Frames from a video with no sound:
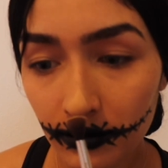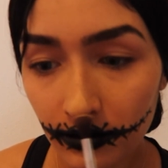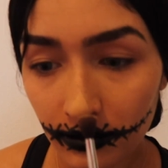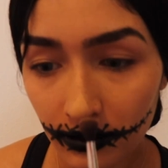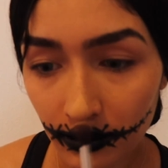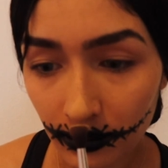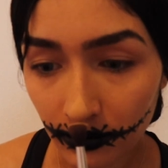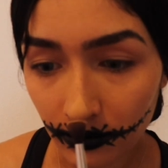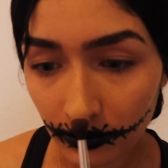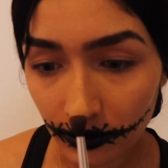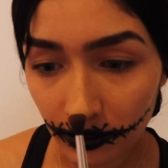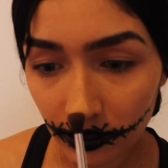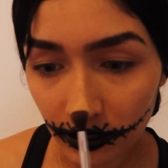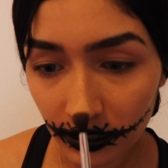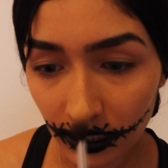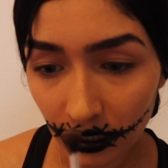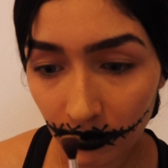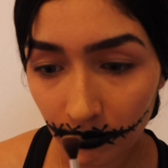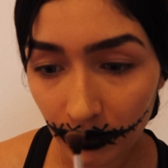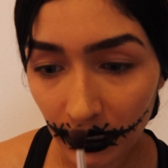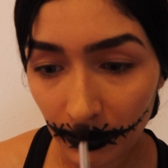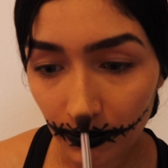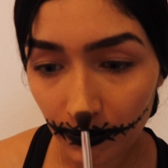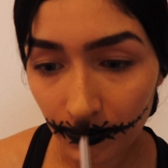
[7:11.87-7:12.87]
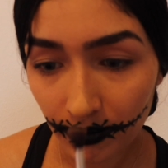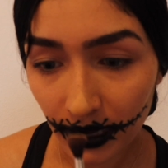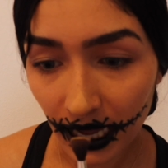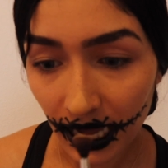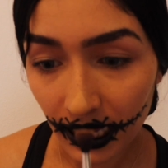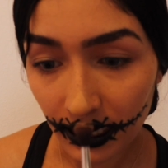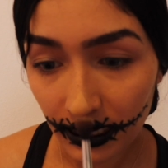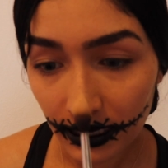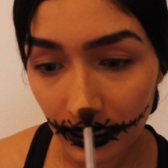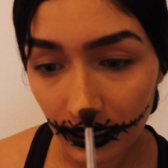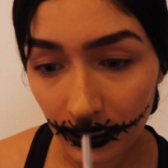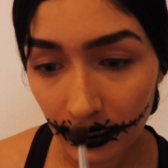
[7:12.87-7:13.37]
So we're just going to be
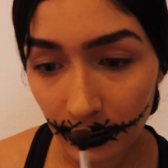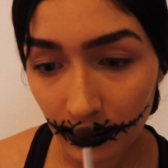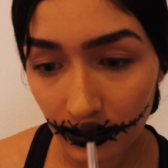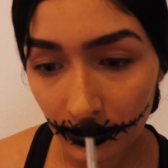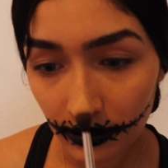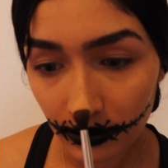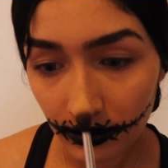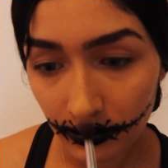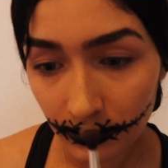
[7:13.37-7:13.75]
patting it